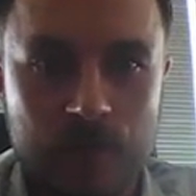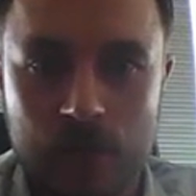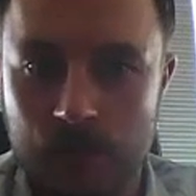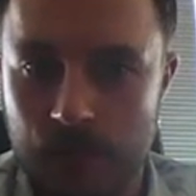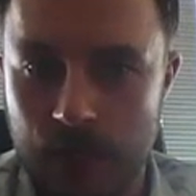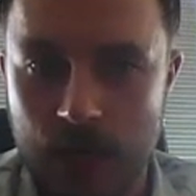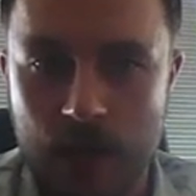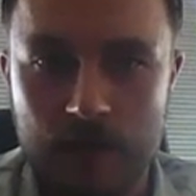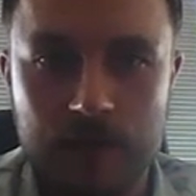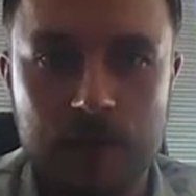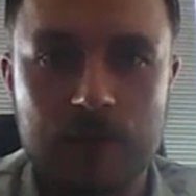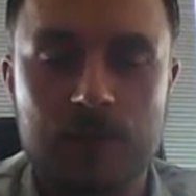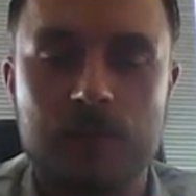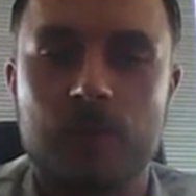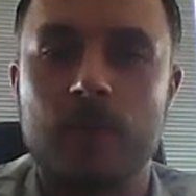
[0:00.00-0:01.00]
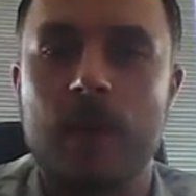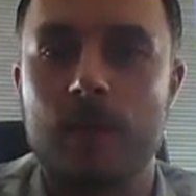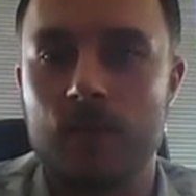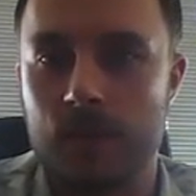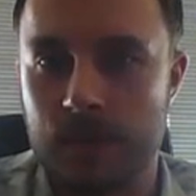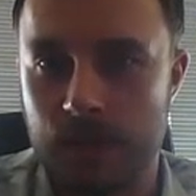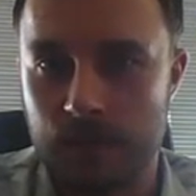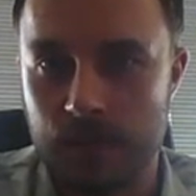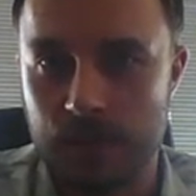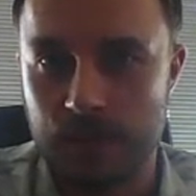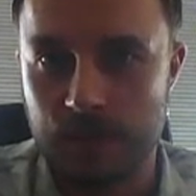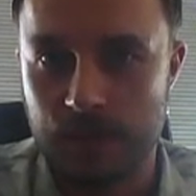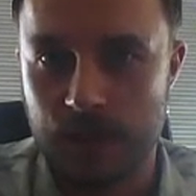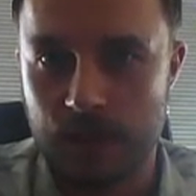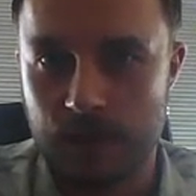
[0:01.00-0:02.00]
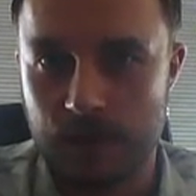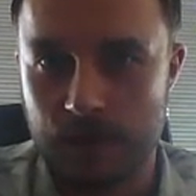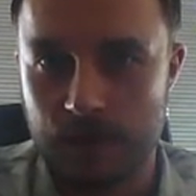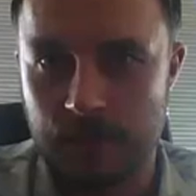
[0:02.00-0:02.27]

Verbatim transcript: we have to use parameter templates for that.